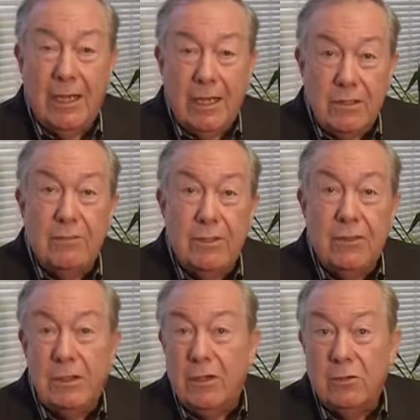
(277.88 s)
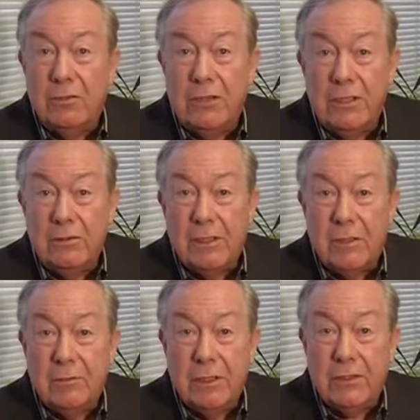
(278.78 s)
individually owned steel
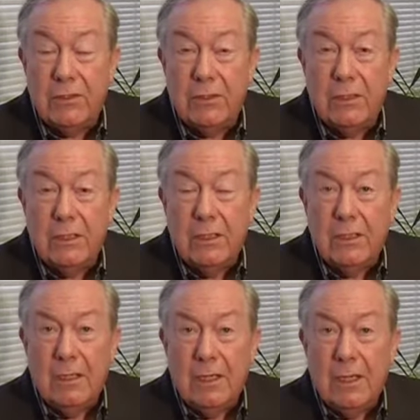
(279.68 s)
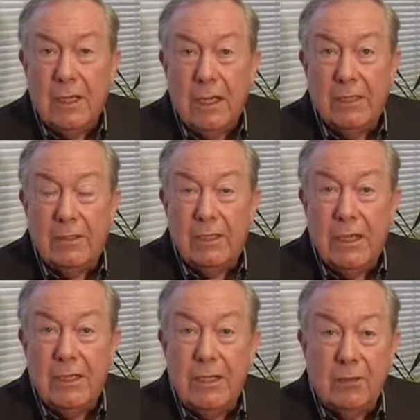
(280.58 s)
companies, and
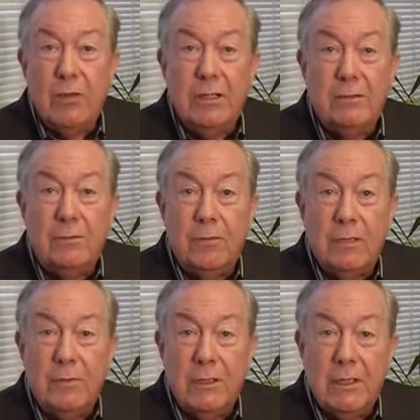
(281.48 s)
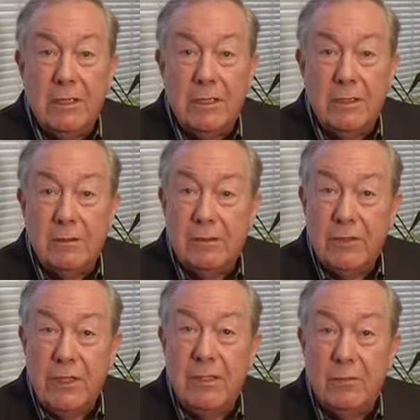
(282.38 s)
he created 40 millionaire
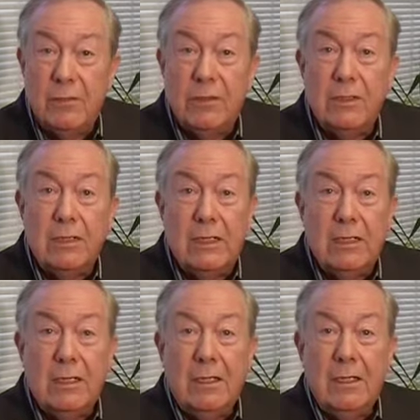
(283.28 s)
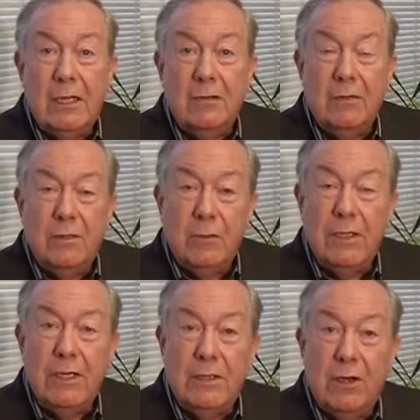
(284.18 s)
teams. And the
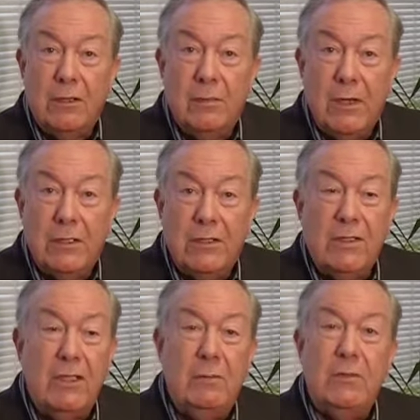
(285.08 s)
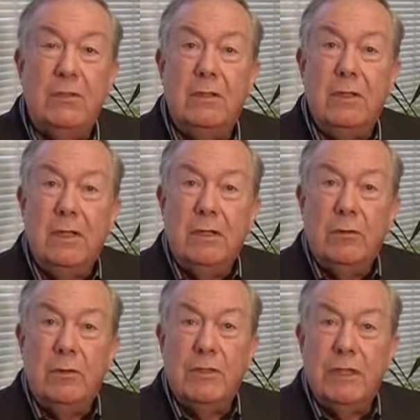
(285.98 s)
way he talked about his teams
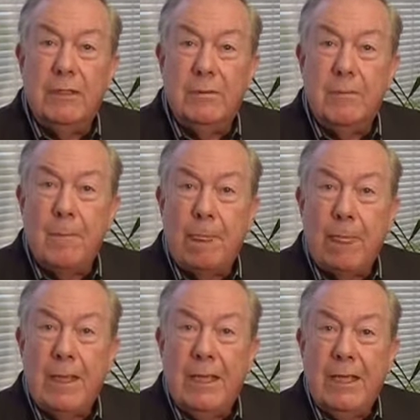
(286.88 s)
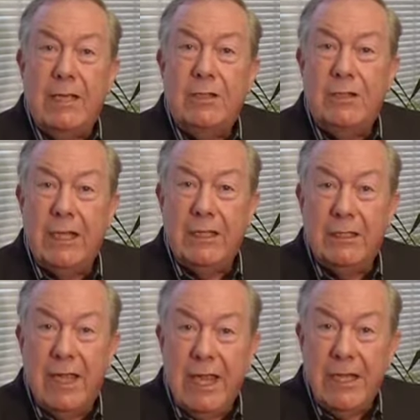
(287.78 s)
was that he could take
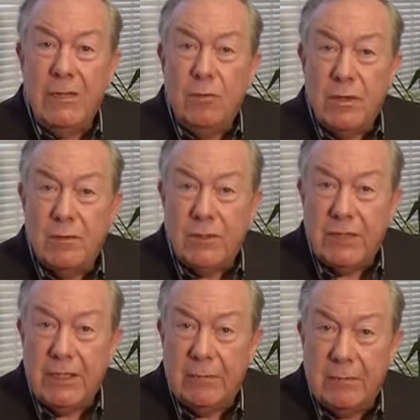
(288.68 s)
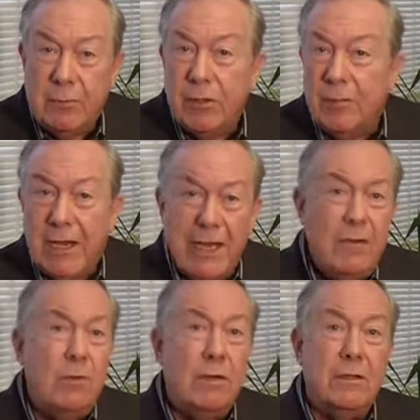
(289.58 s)
any one of his teams, put them
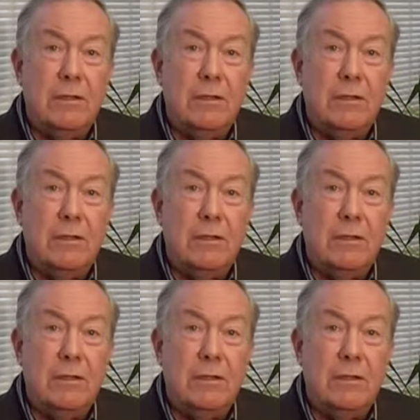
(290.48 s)
anywhere